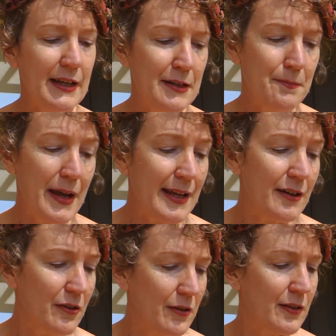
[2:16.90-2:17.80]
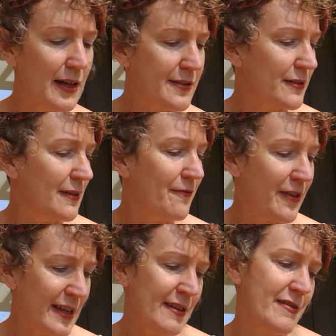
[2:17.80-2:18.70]
In main hall, I saw a
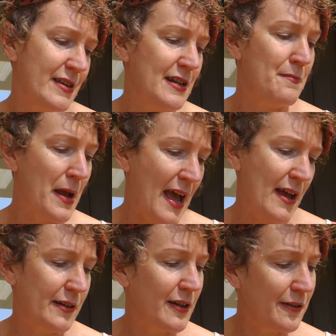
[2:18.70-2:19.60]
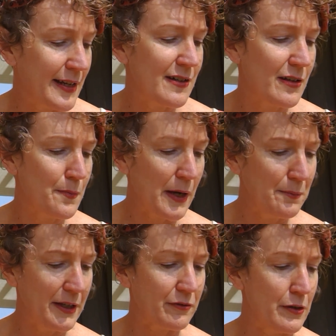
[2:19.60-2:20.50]
V-thin man going into the
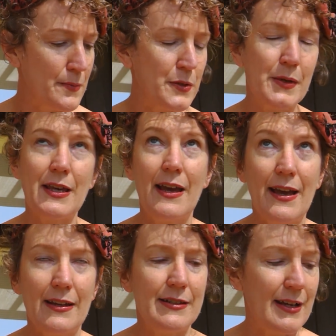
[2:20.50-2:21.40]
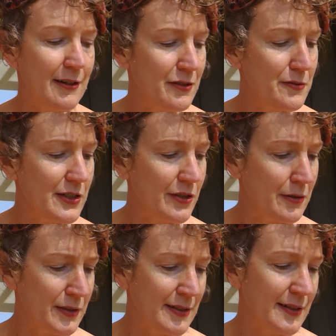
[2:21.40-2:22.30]
public rooms with hair down to his
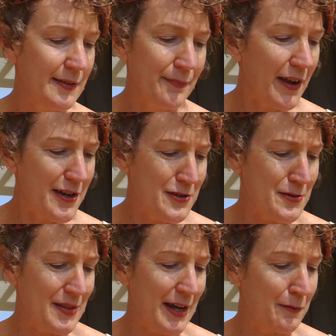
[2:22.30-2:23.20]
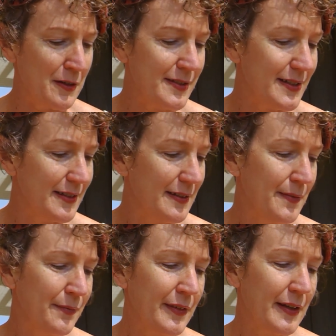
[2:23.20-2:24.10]
shoulders. I knew who that was.
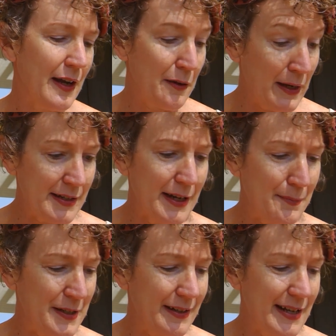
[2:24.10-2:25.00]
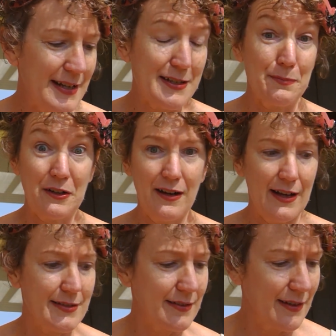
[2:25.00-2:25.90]
I went up and he
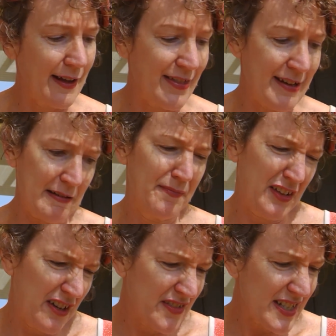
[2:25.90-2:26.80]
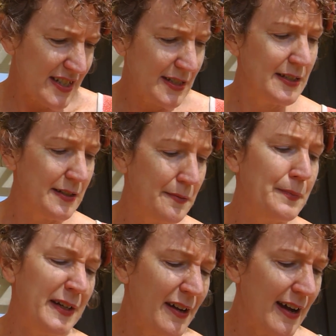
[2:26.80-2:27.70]
surprised. I think, nervous?
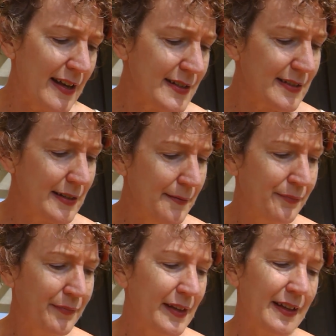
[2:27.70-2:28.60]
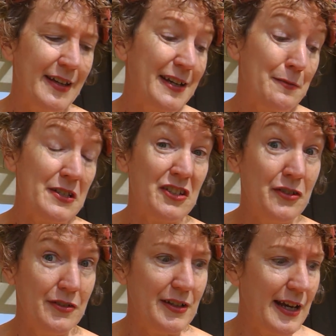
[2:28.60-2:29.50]
But nice. I think I was
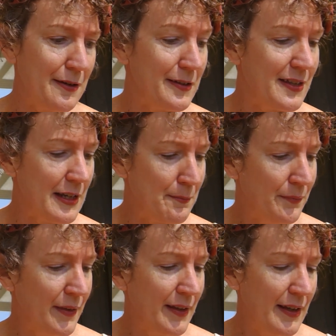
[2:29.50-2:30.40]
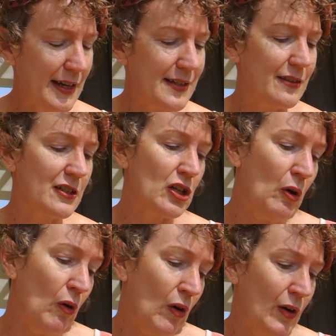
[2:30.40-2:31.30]
too gay with him and did the
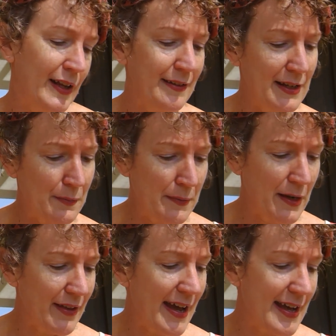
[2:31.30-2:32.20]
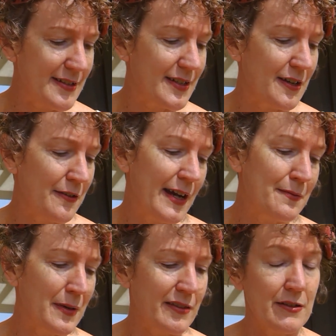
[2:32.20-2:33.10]
talking that my mother hates so.
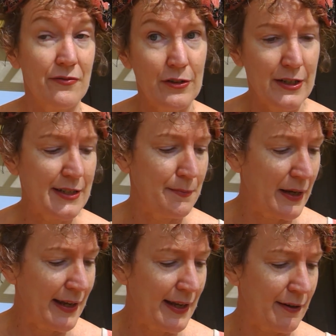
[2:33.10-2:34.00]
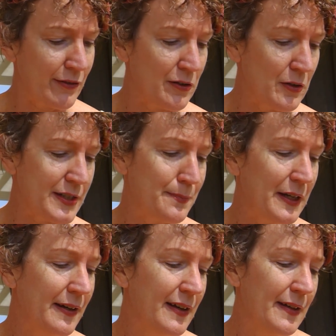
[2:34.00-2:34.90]
Had mother's voice in my head, of course,
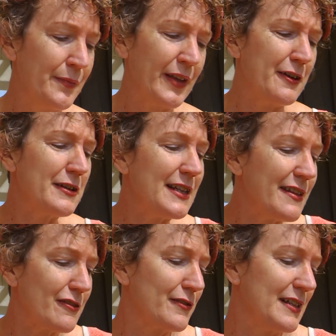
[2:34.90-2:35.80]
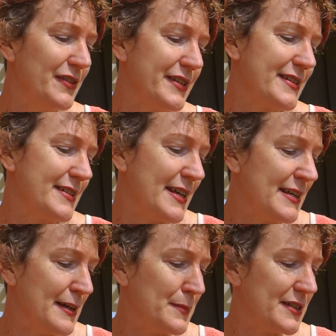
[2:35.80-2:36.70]
but I really thrilled to
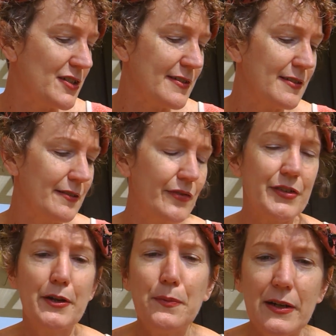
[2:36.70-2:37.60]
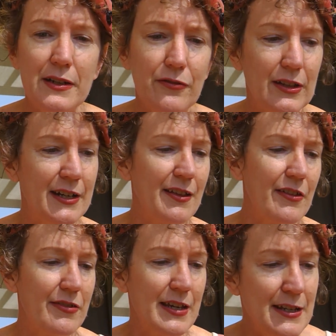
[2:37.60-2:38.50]
see him. It's just so wonderful.
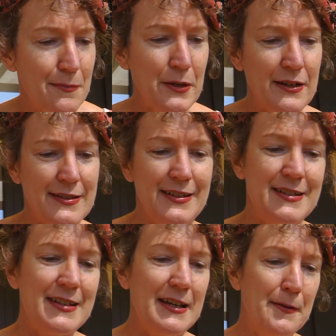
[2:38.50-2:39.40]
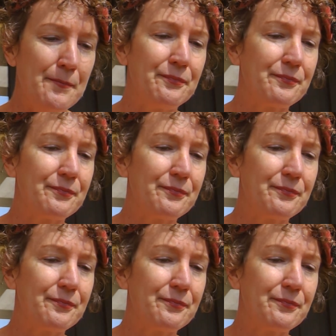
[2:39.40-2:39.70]
Another theatre person is here.